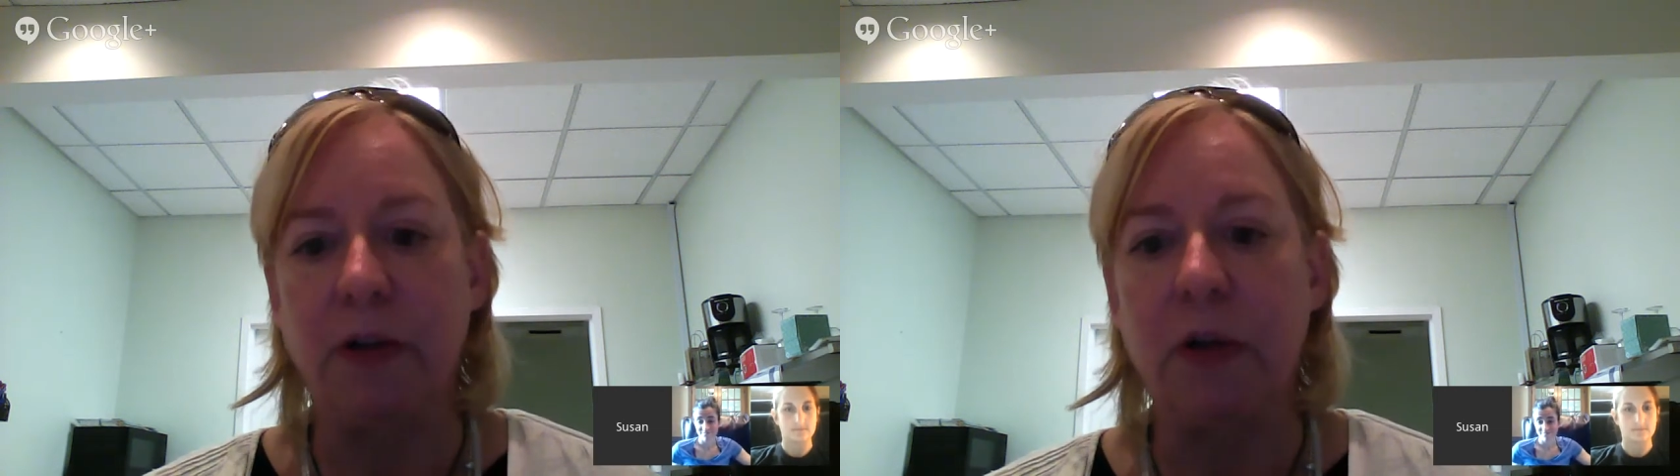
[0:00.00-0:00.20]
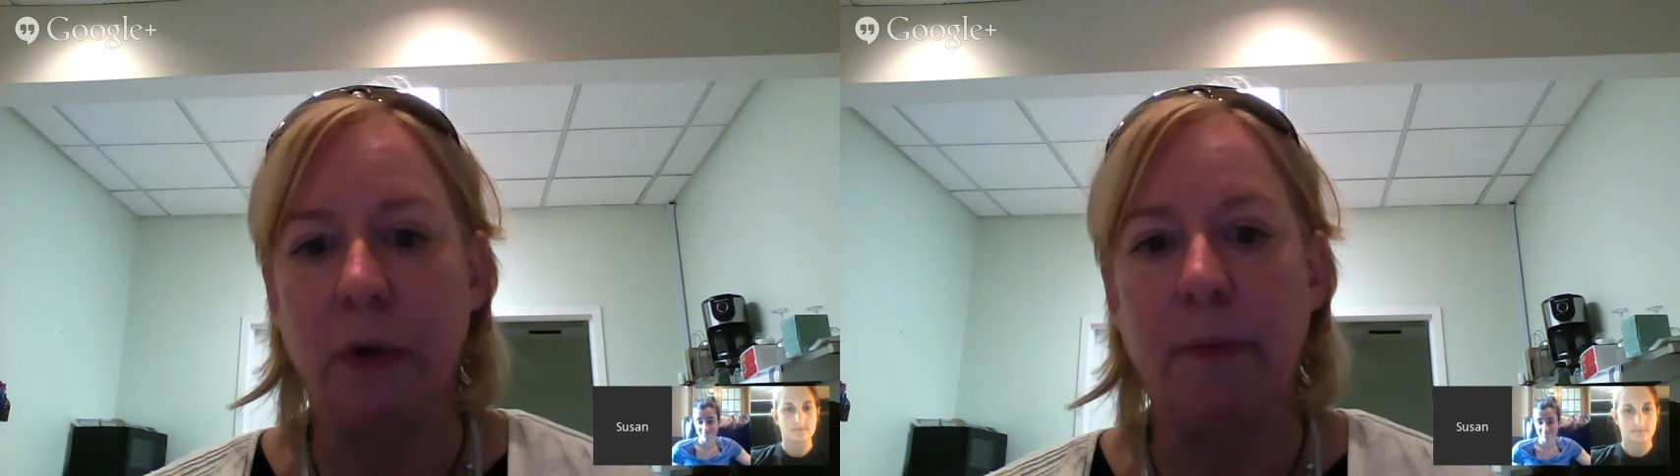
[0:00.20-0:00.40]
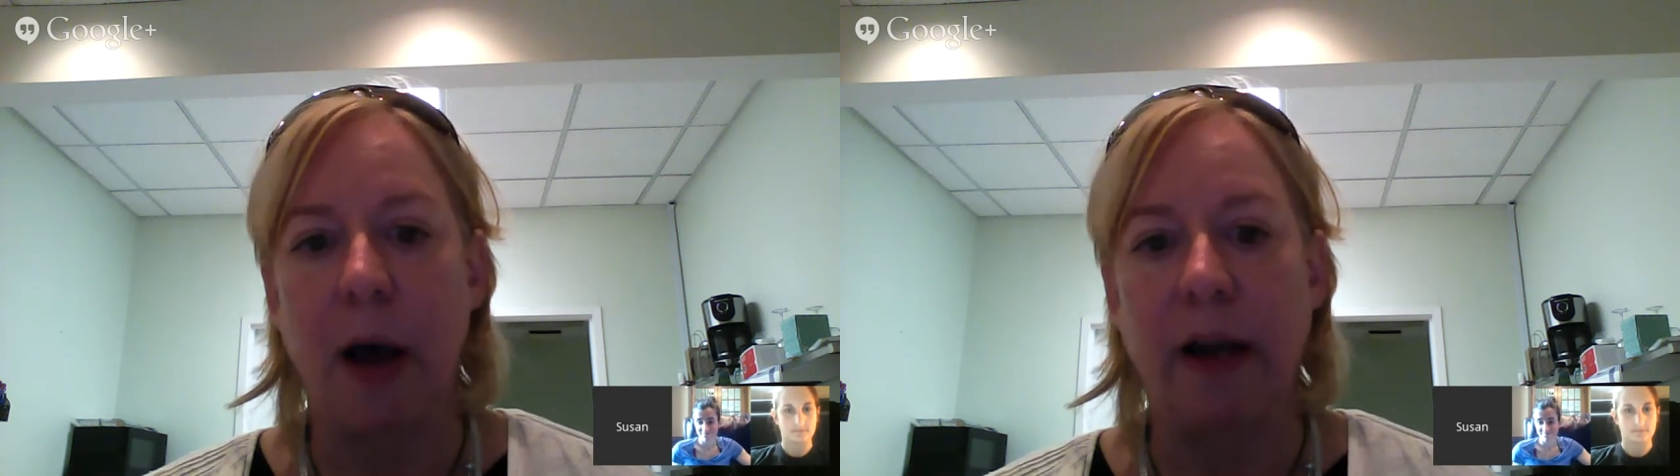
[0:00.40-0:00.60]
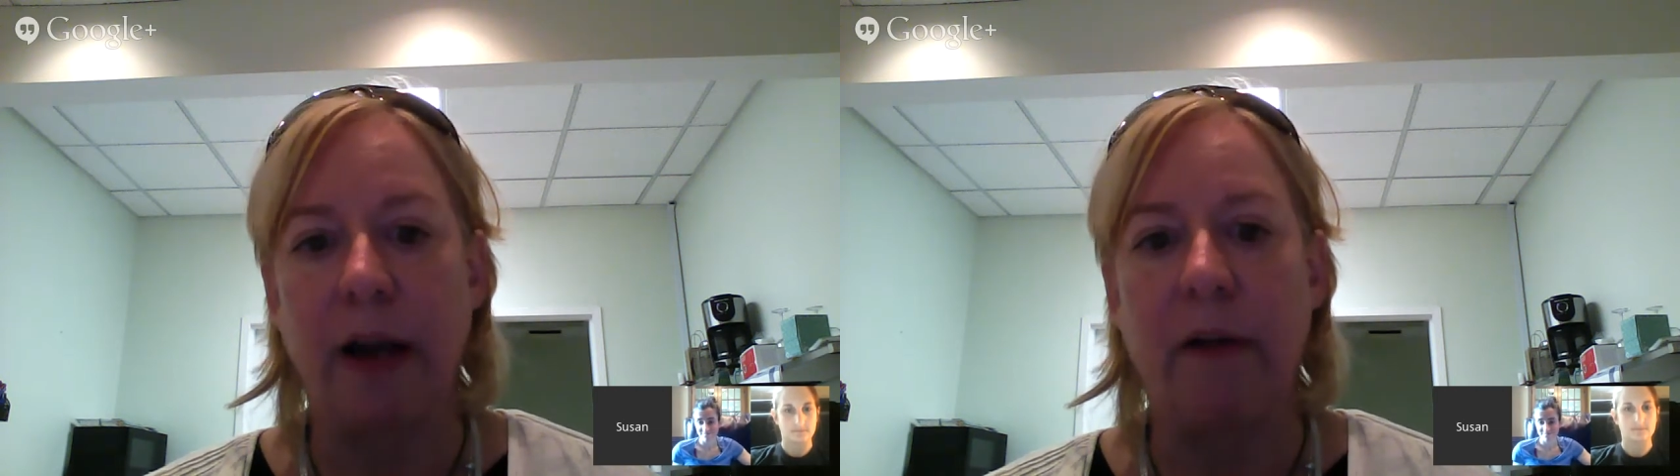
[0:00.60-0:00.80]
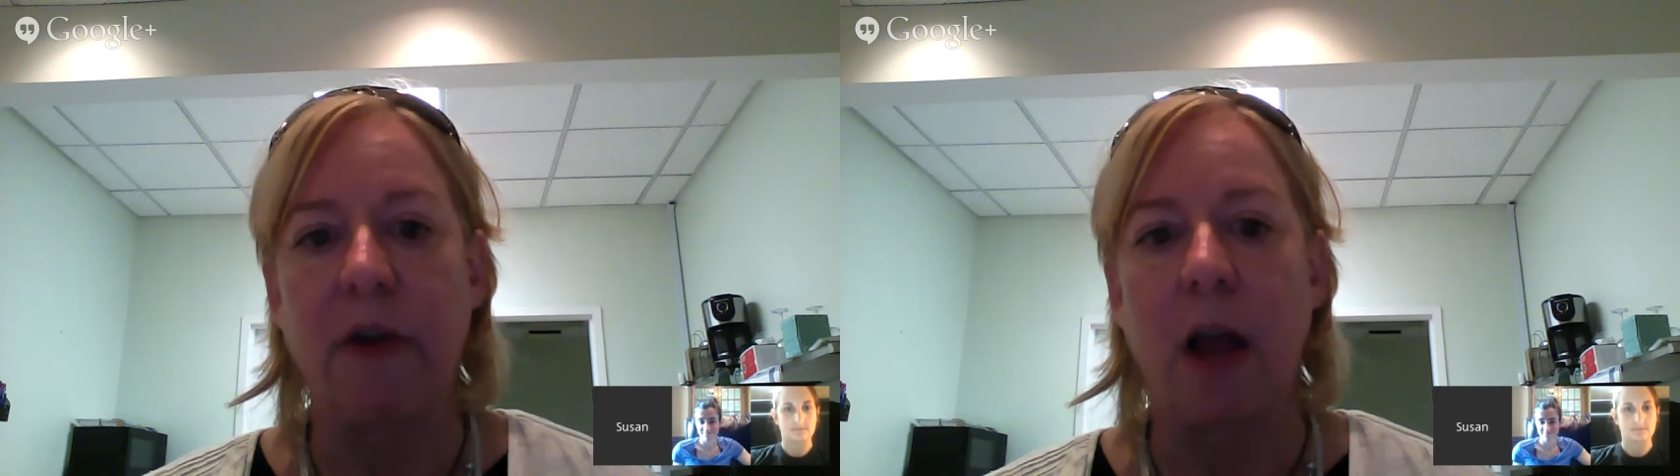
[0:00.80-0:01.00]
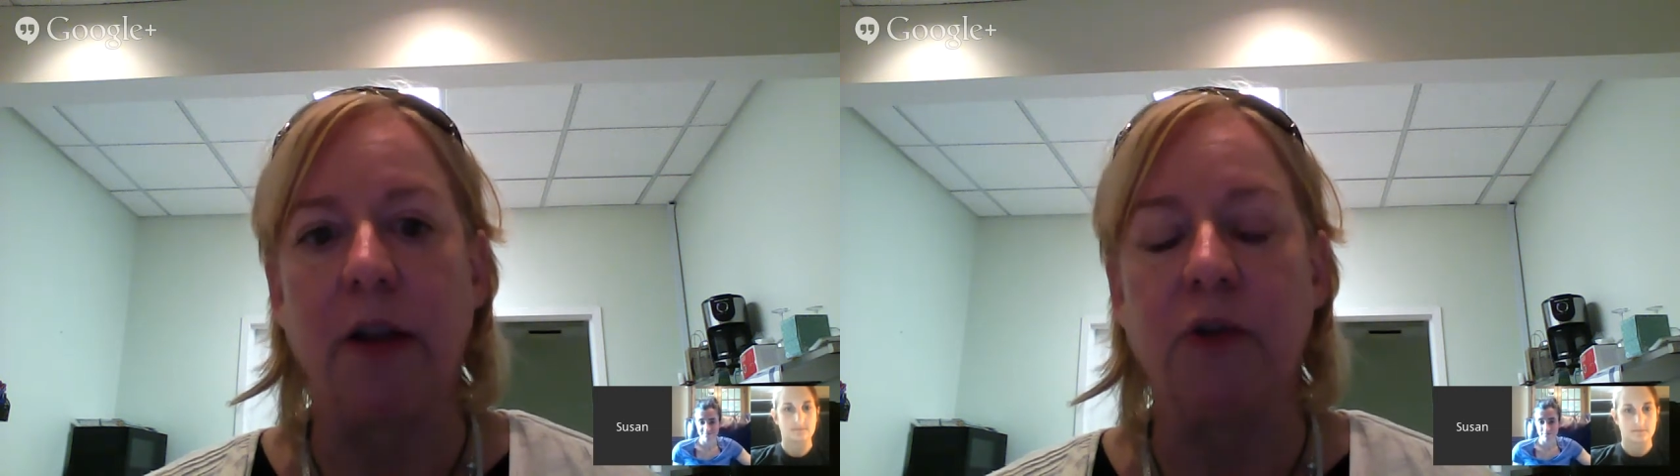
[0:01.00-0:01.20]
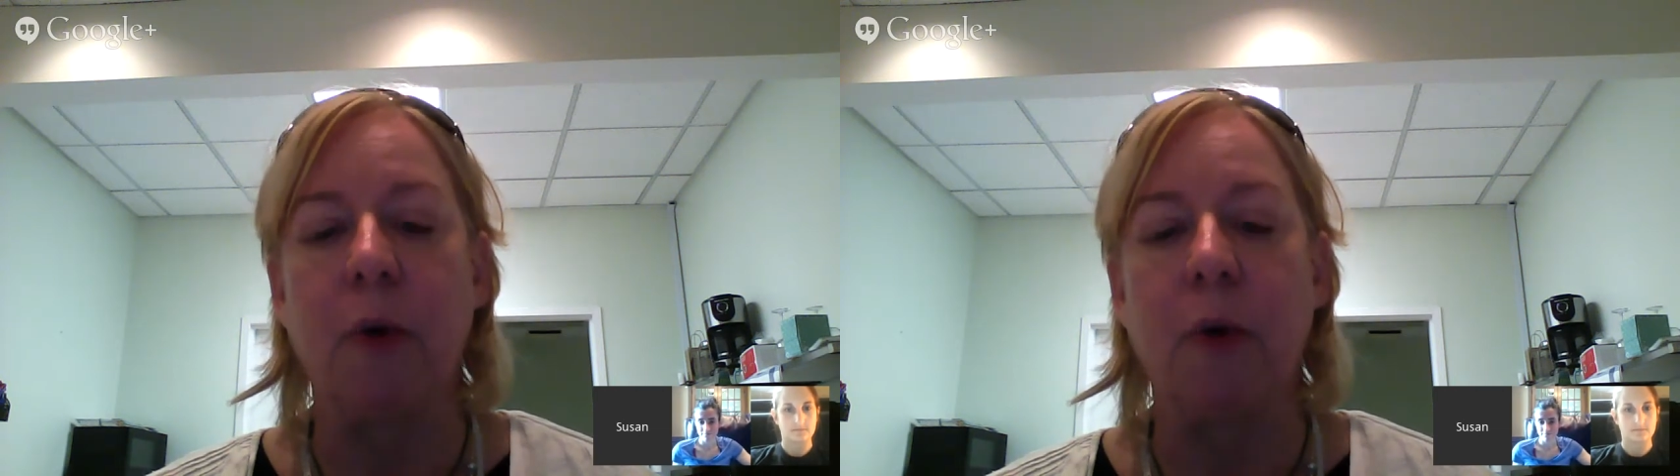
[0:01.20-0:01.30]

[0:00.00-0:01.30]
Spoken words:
to the body of knowledge,